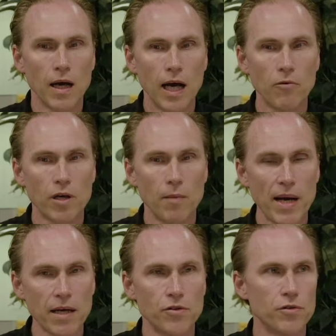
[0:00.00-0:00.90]
I will come
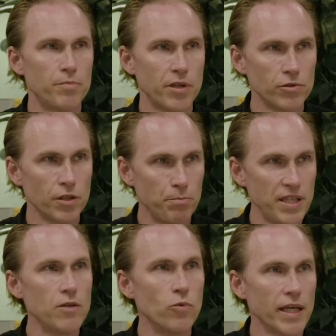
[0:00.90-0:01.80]
back to the project
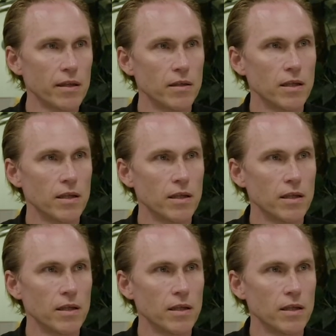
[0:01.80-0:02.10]
Beewinged